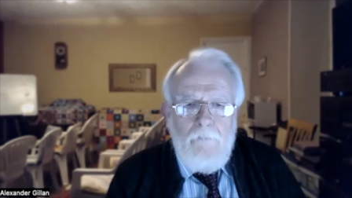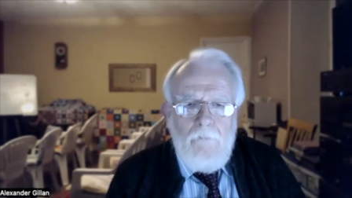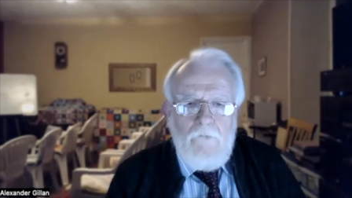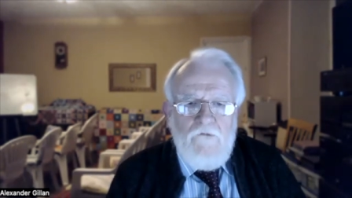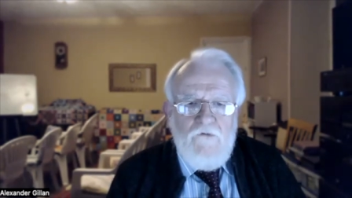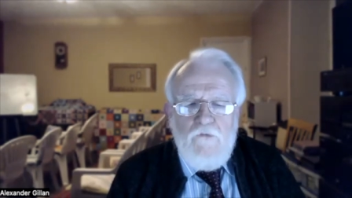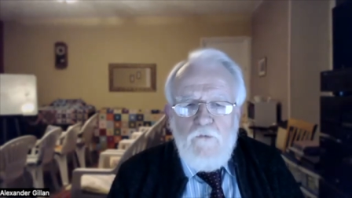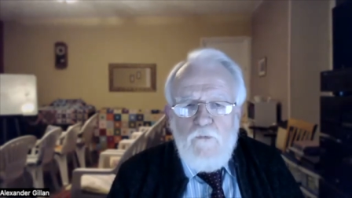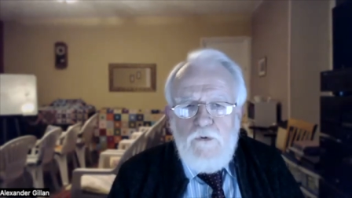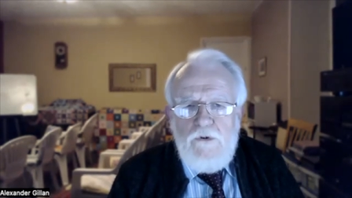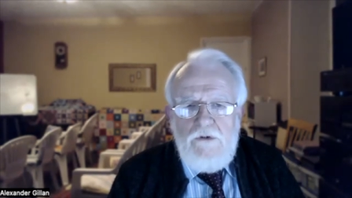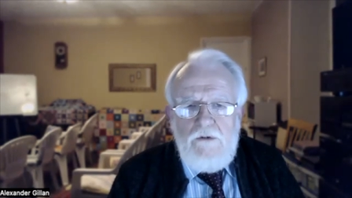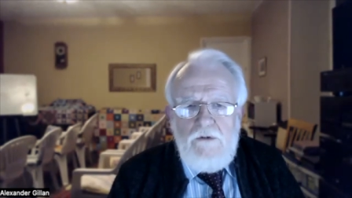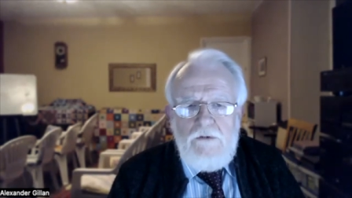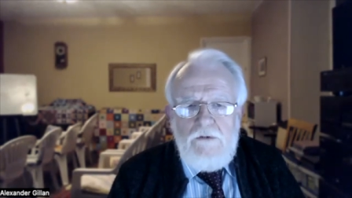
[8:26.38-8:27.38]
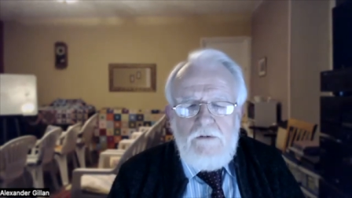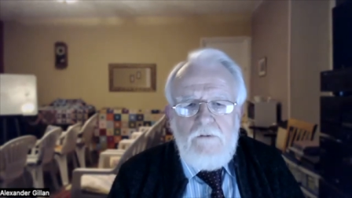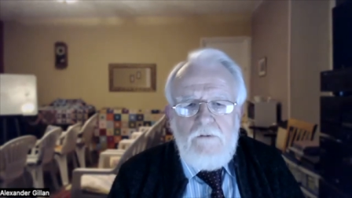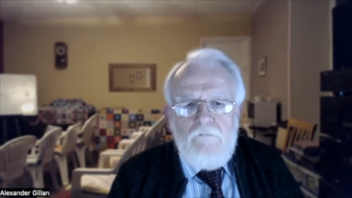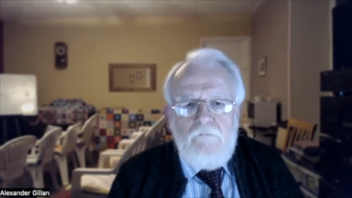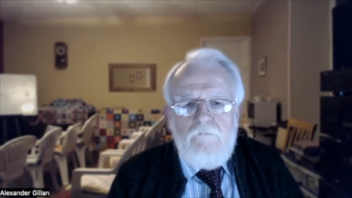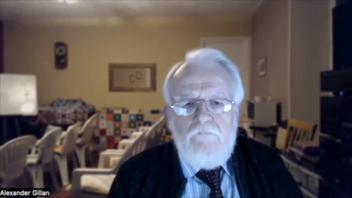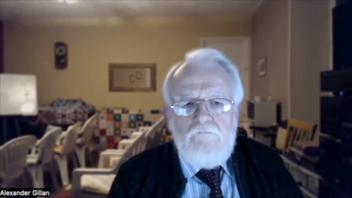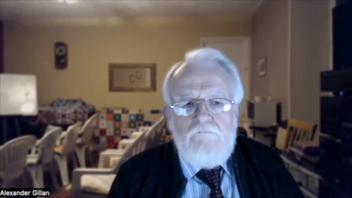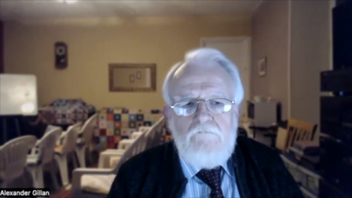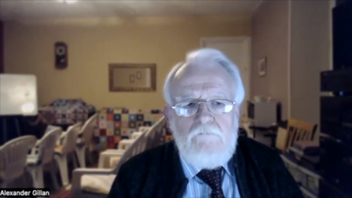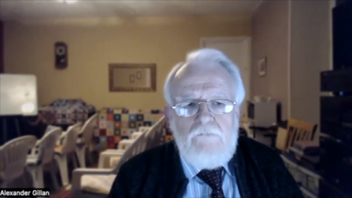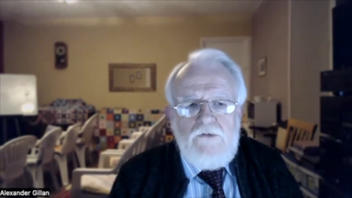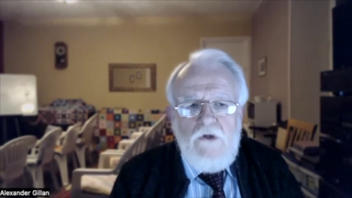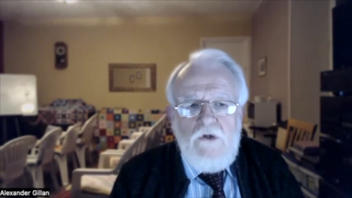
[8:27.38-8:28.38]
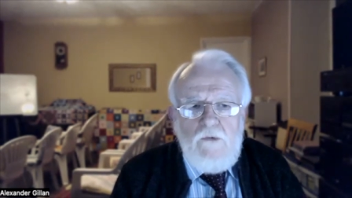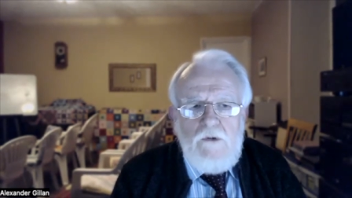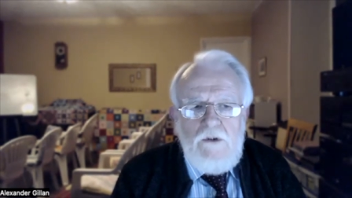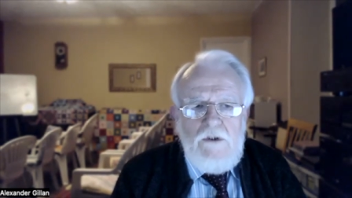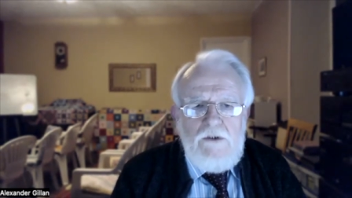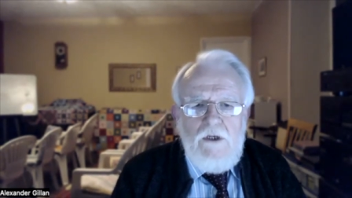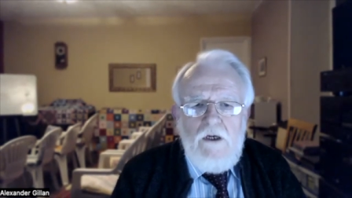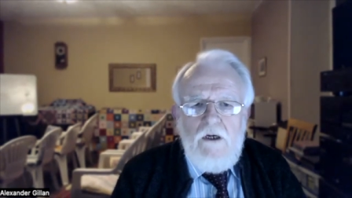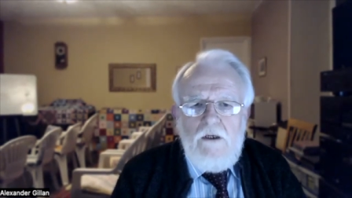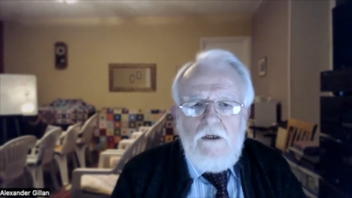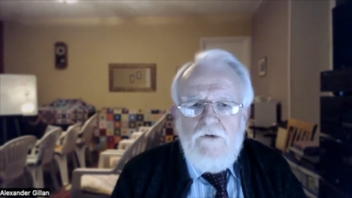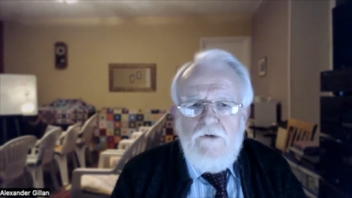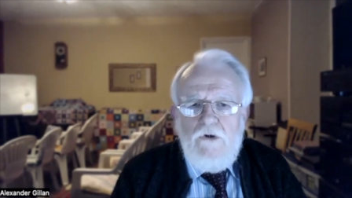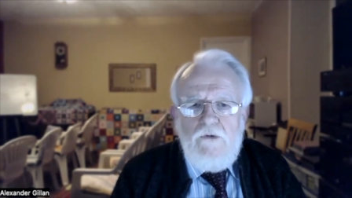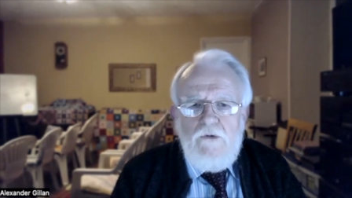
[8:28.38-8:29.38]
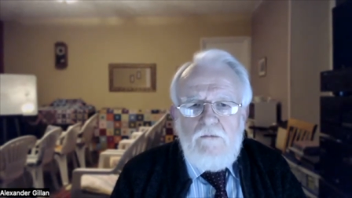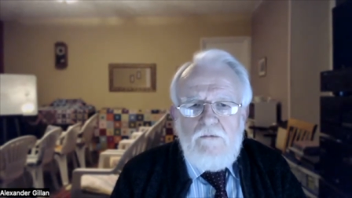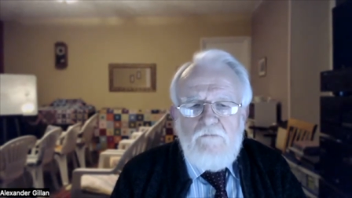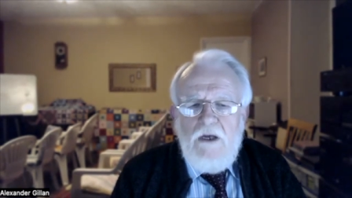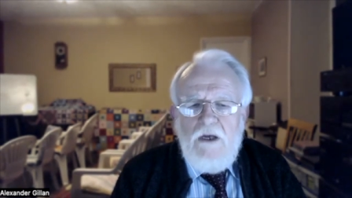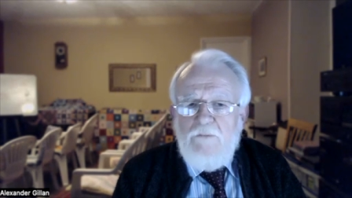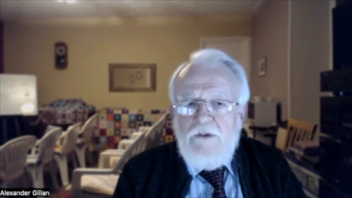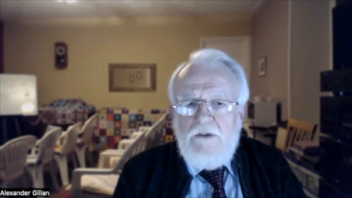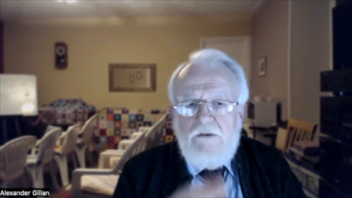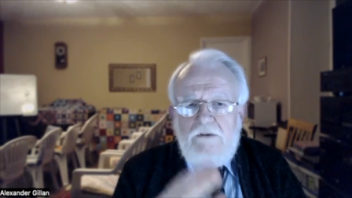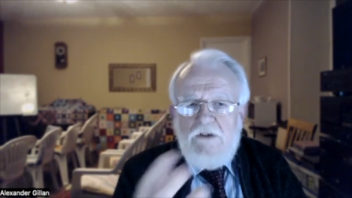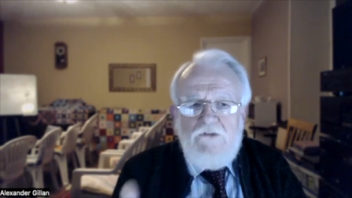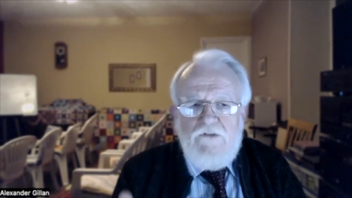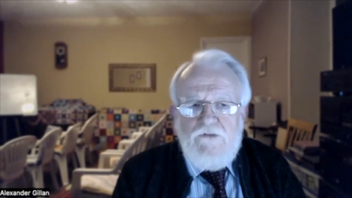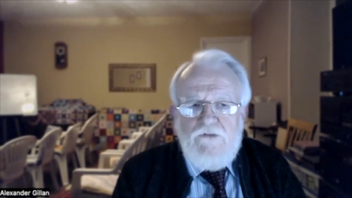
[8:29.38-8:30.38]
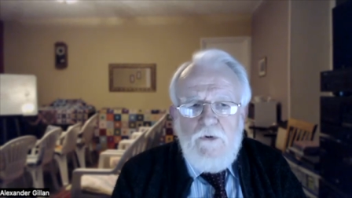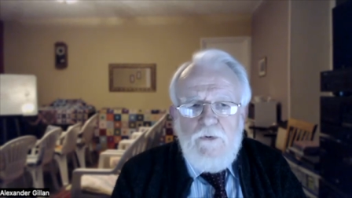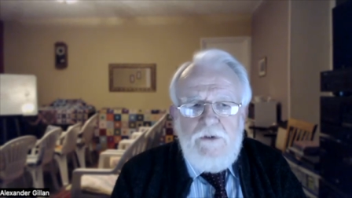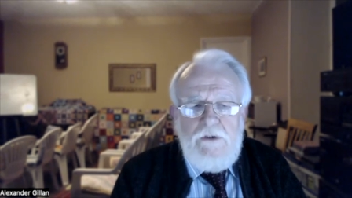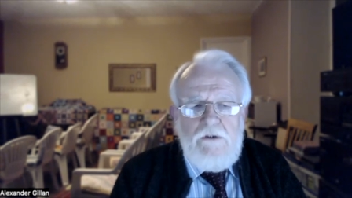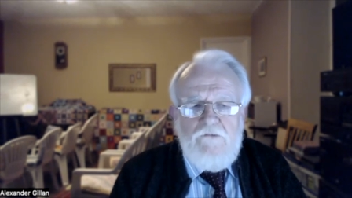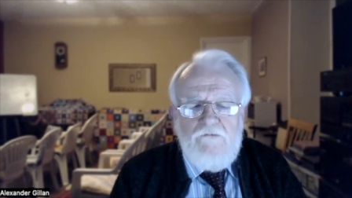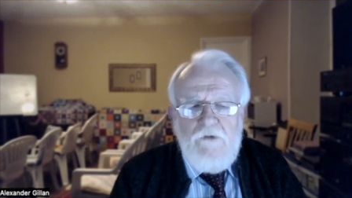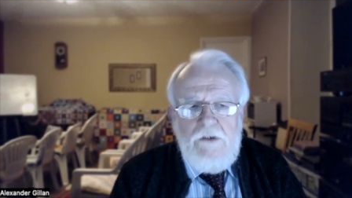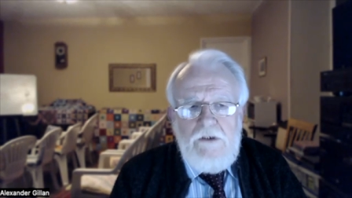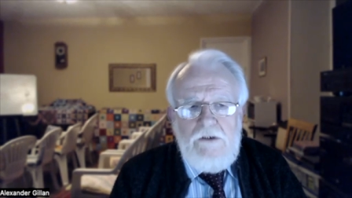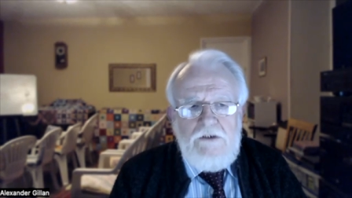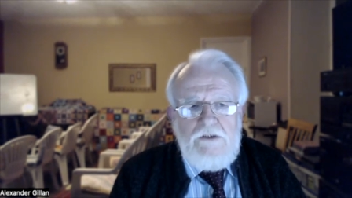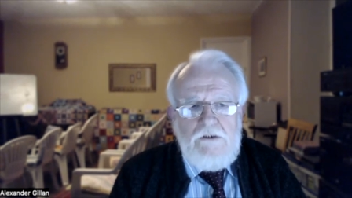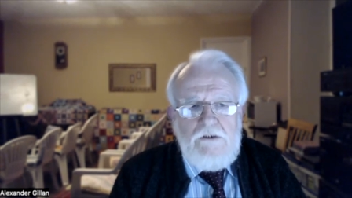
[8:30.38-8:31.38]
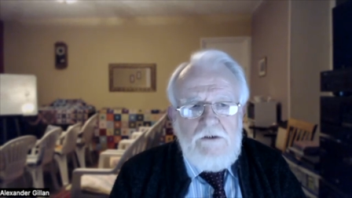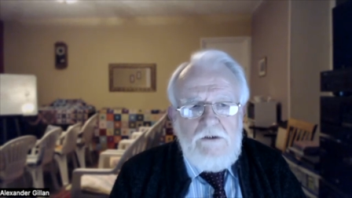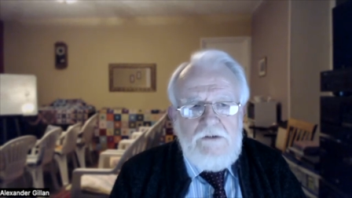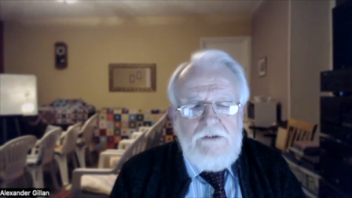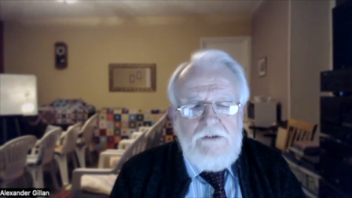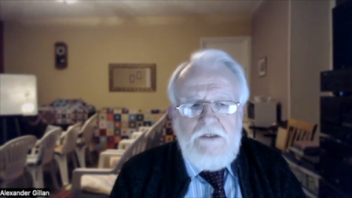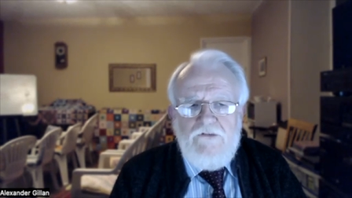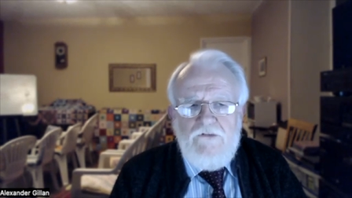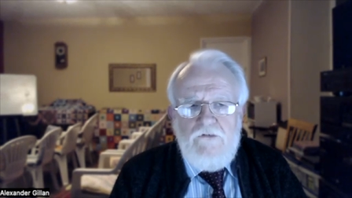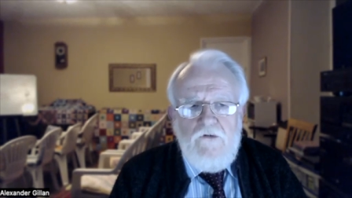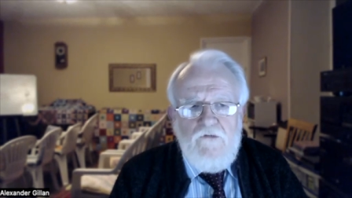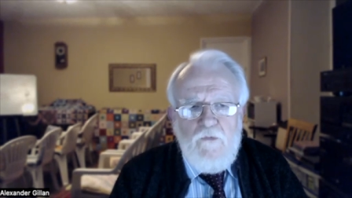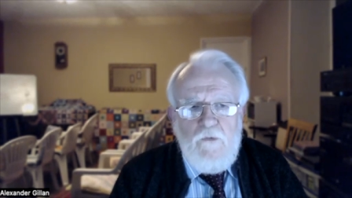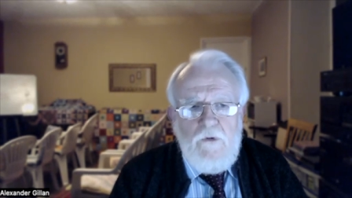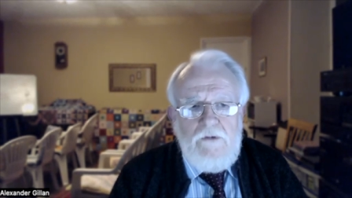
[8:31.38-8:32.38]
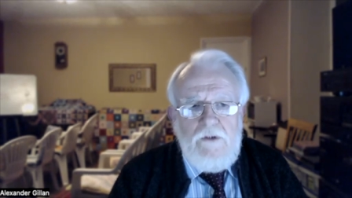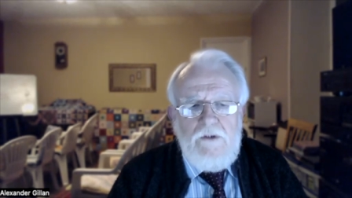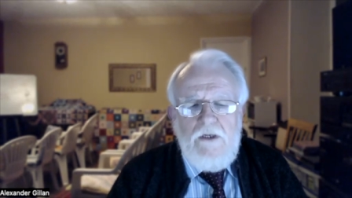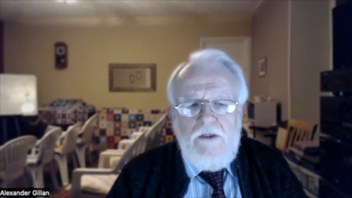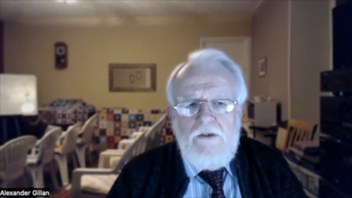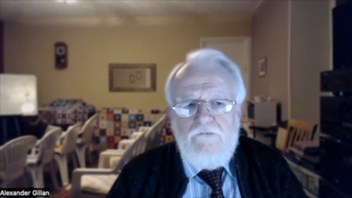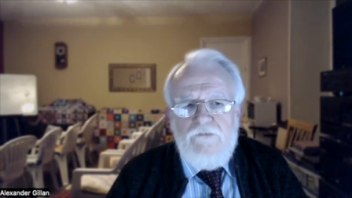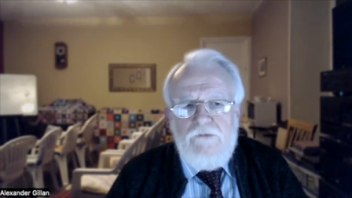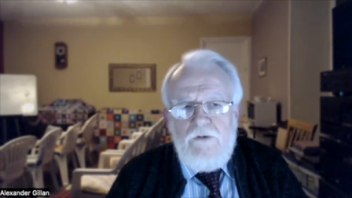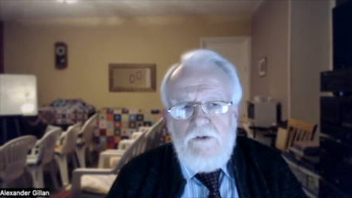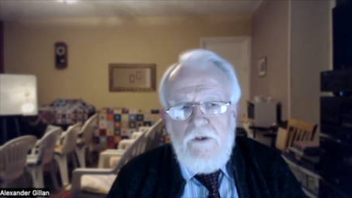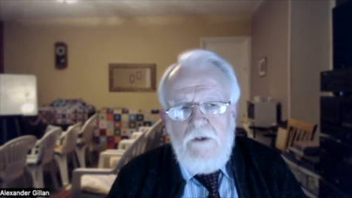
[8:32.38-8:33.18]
to the world, totally unknown, maybe just known in the village in Nazareth where they lived.